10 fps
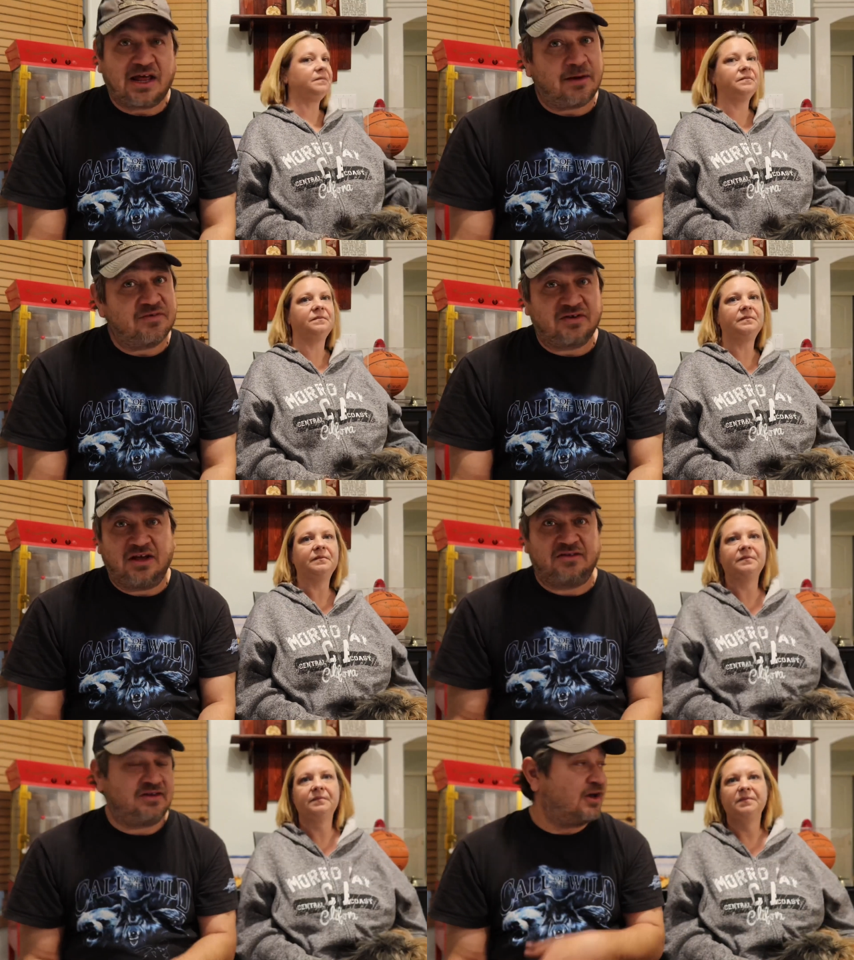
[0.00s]
Speaker 1: items,
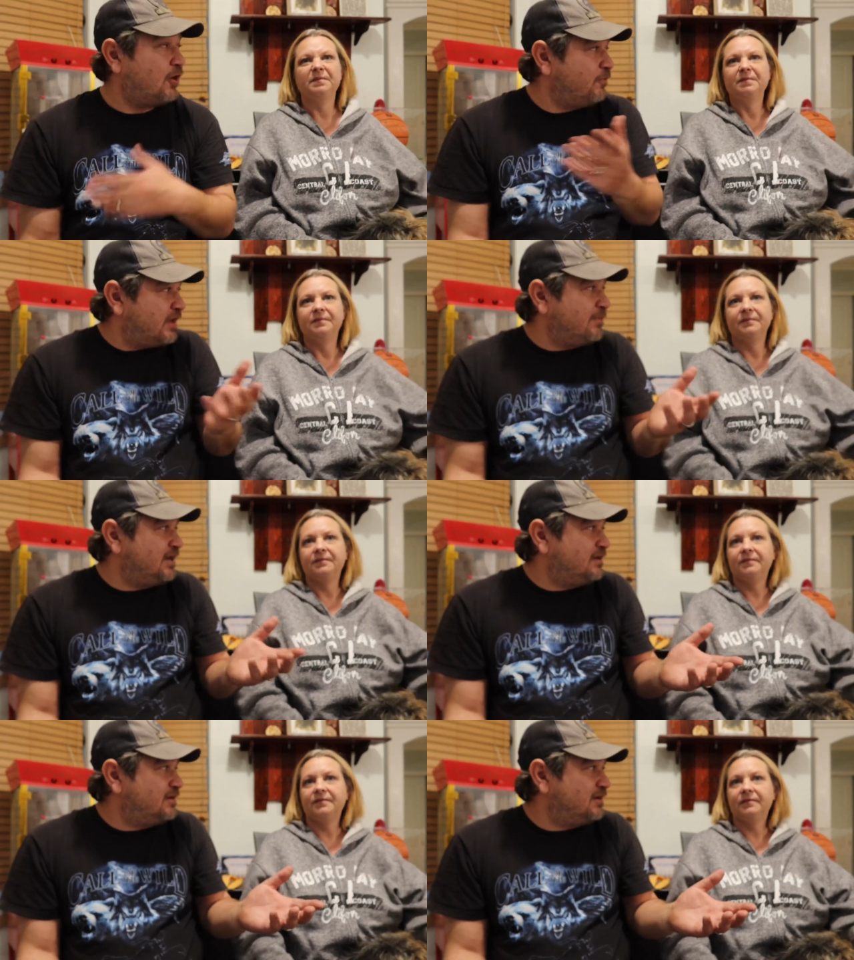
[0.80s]
you know, I
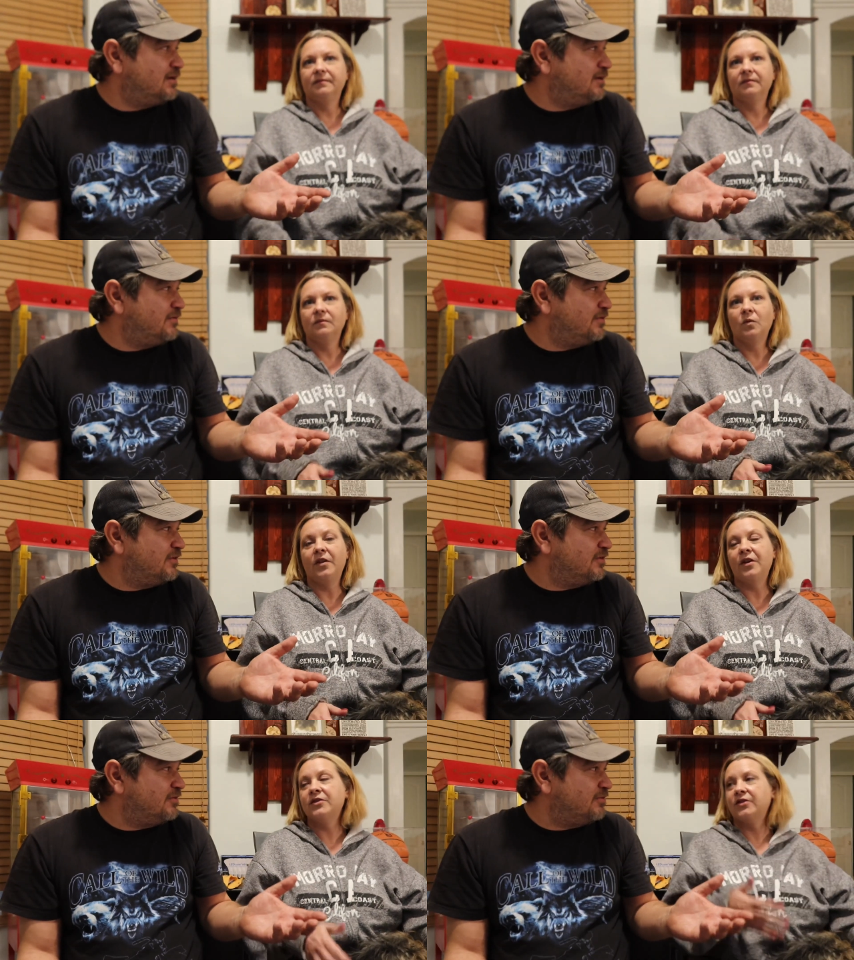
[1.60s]
mean, well,
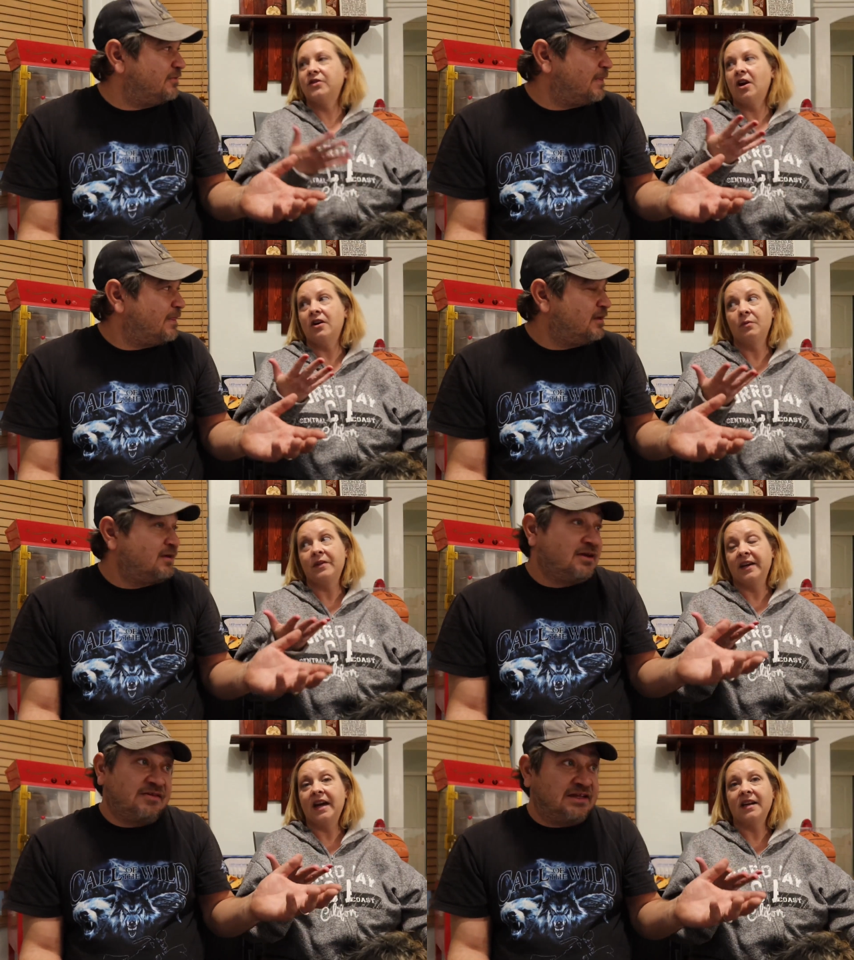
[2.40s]
those will start
Speaker 2: at
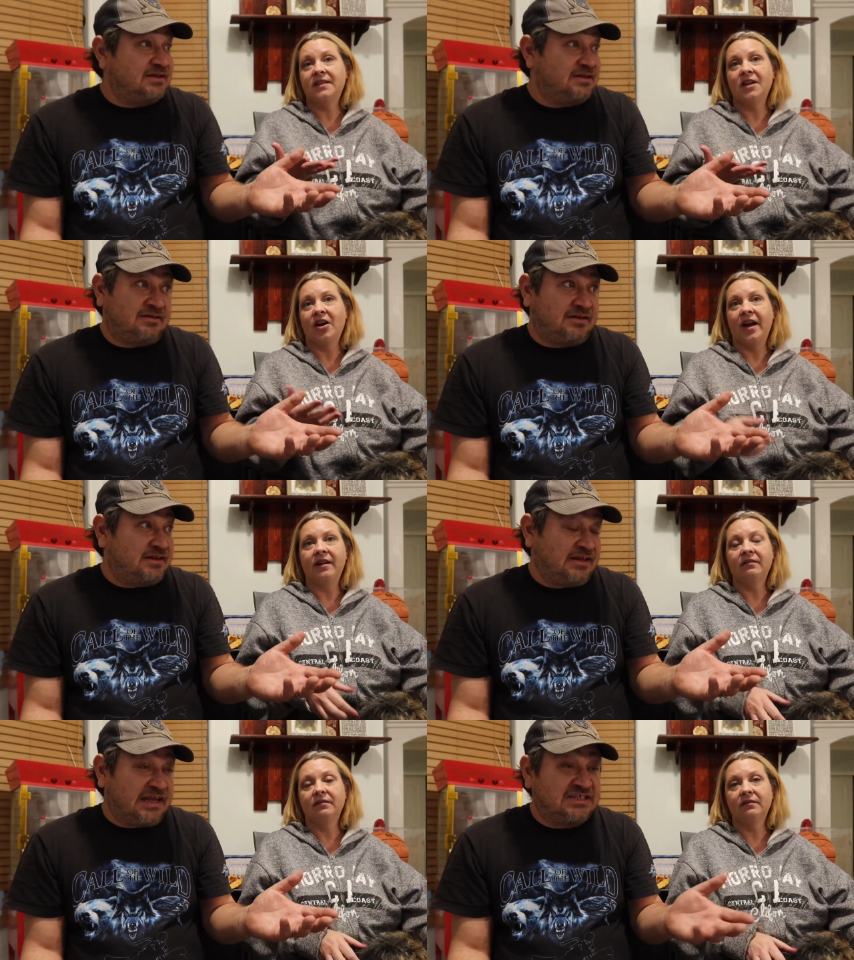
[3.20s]
what they got to start
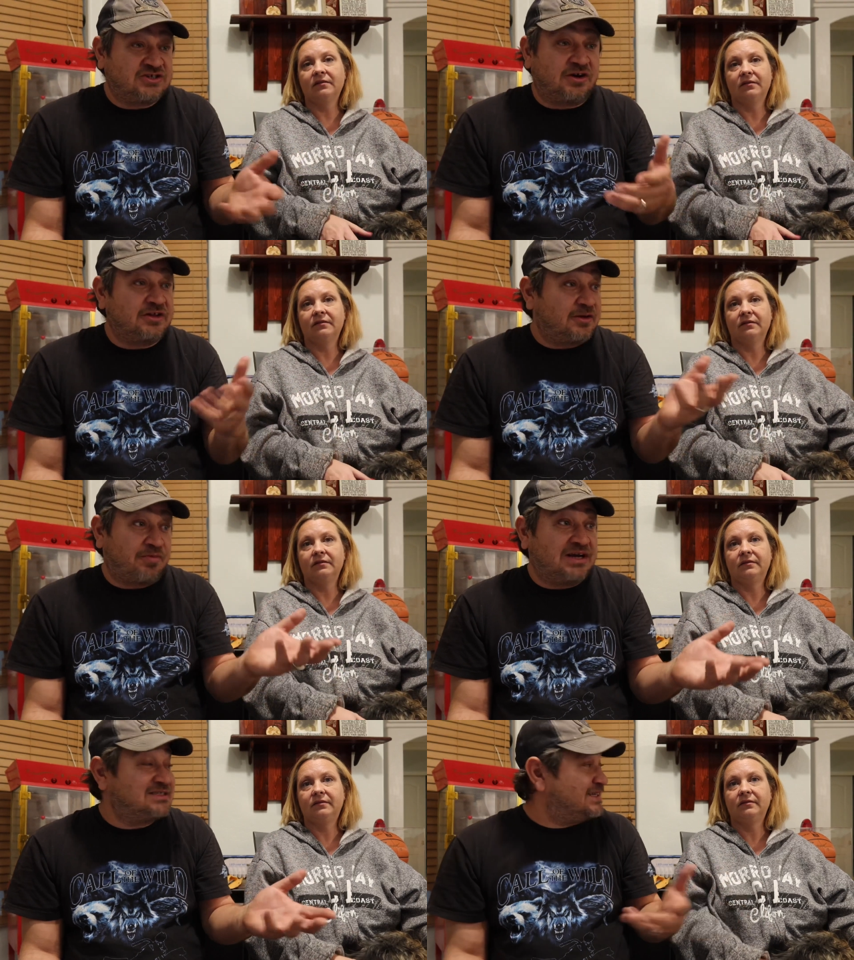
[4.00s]
at.
Speaker 1: They start at the
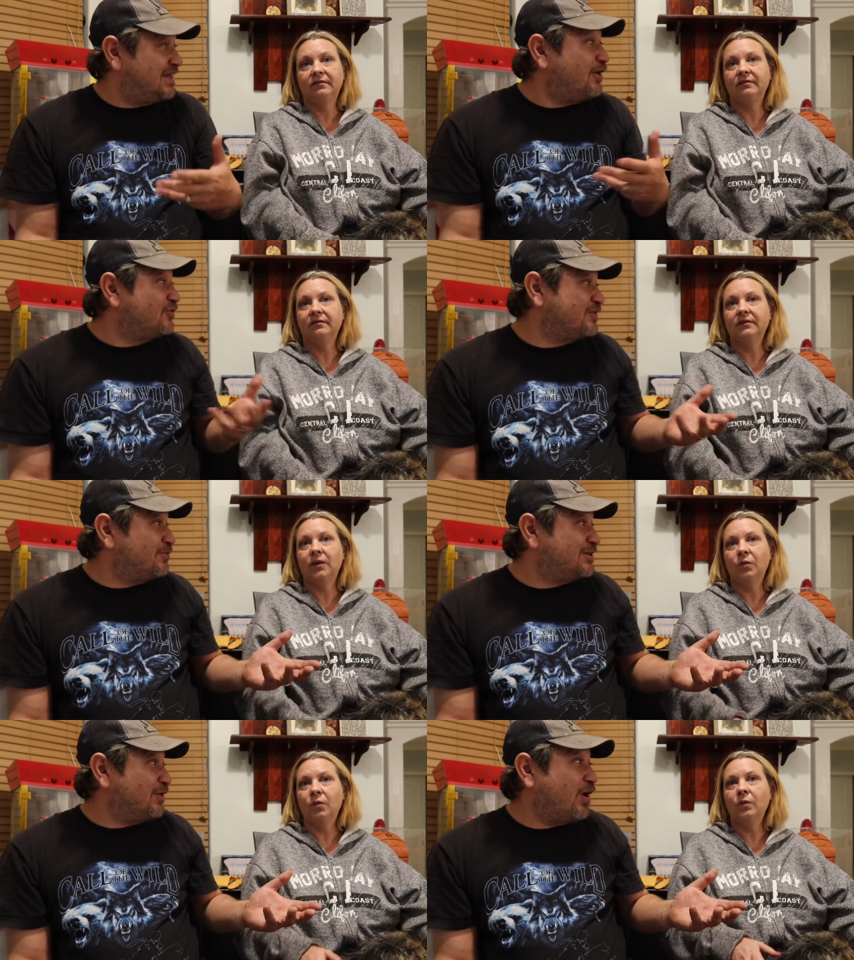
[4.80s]
price they tell us that
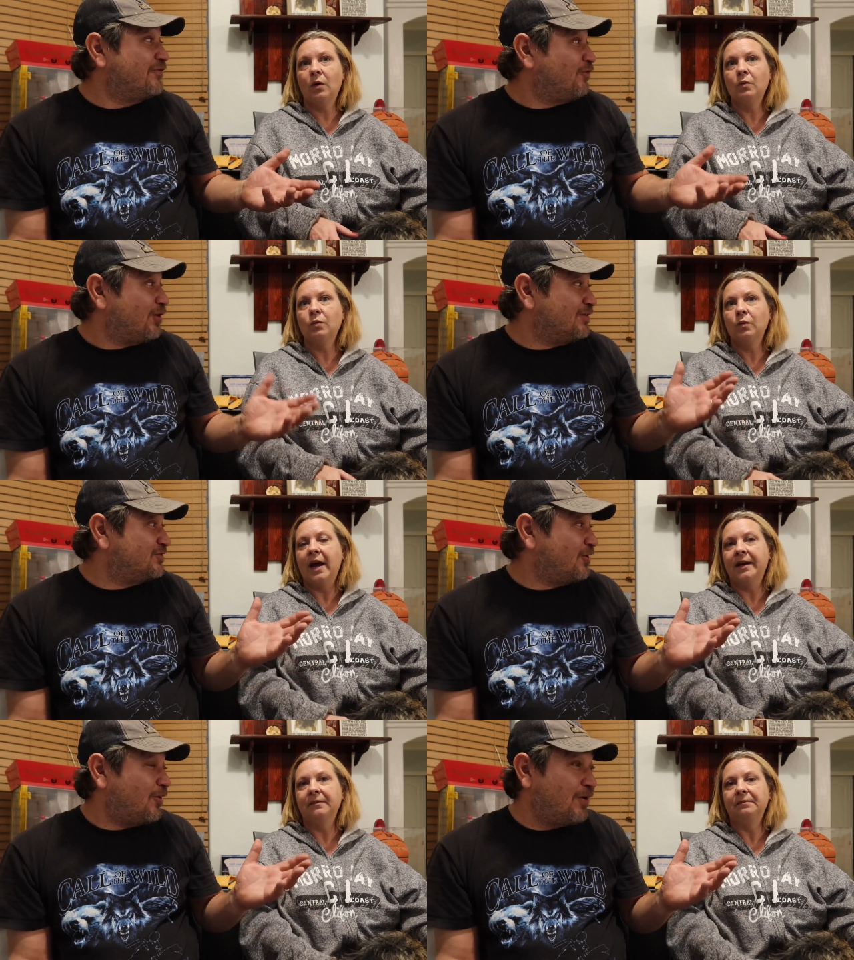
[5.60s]
what they want for it.
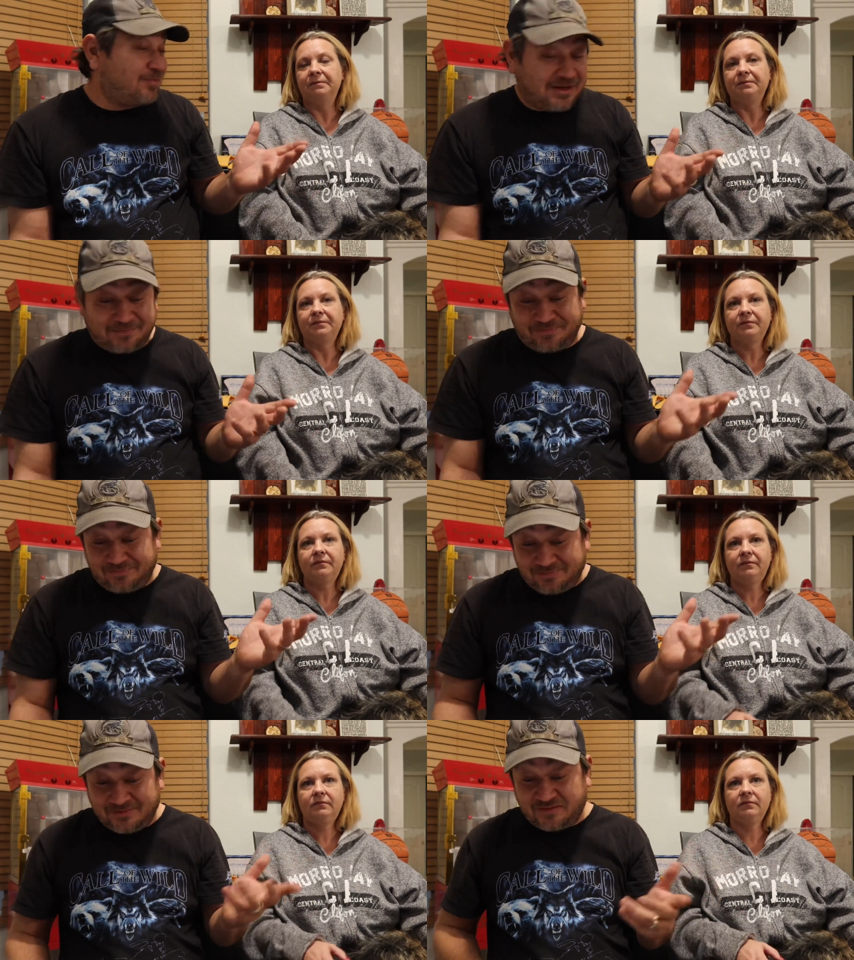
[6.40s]
Right. So I mean,
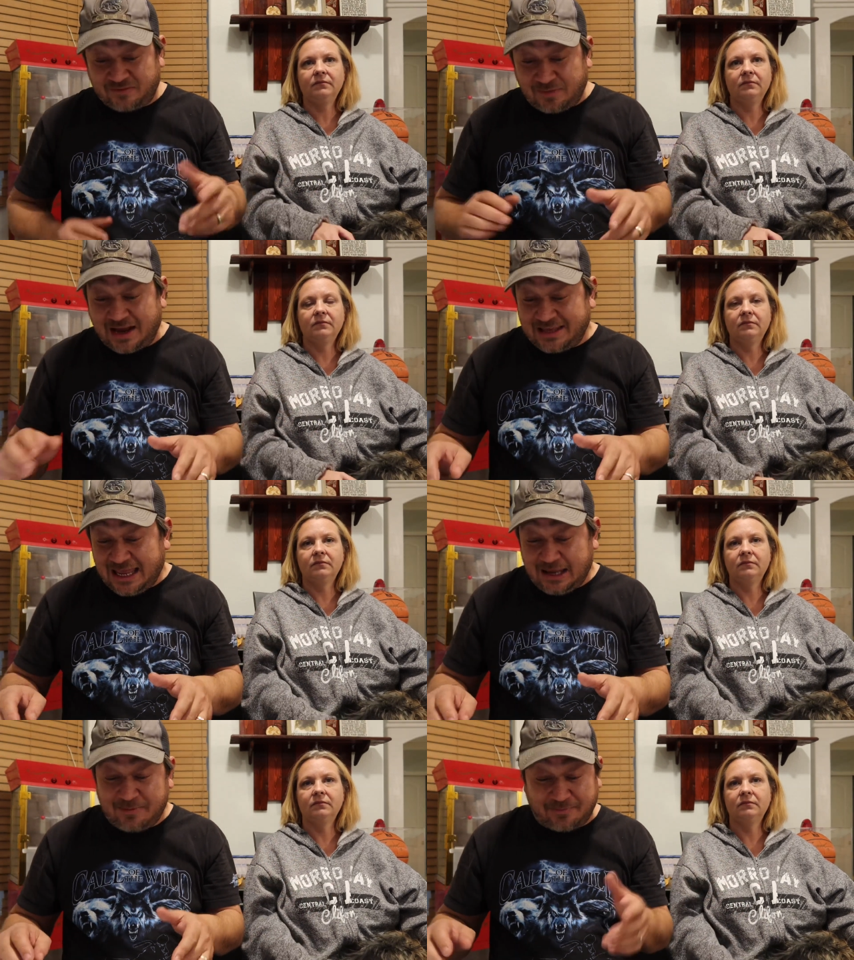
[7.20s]
if it's my
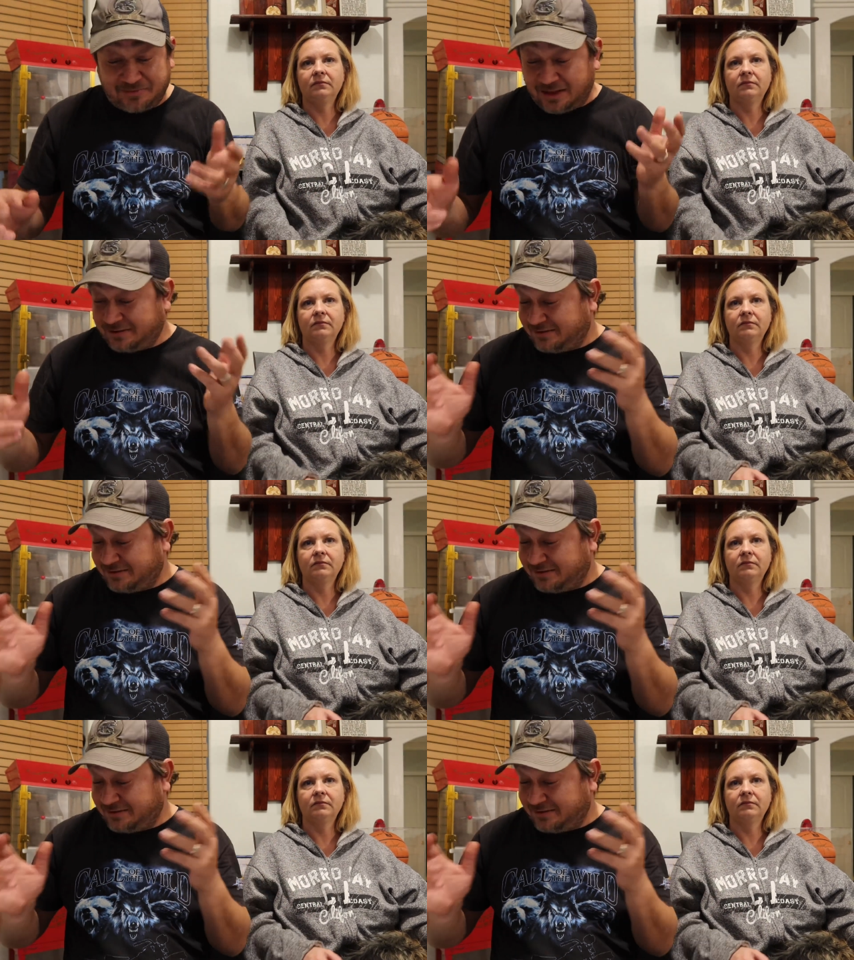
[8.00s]
game, I'm like,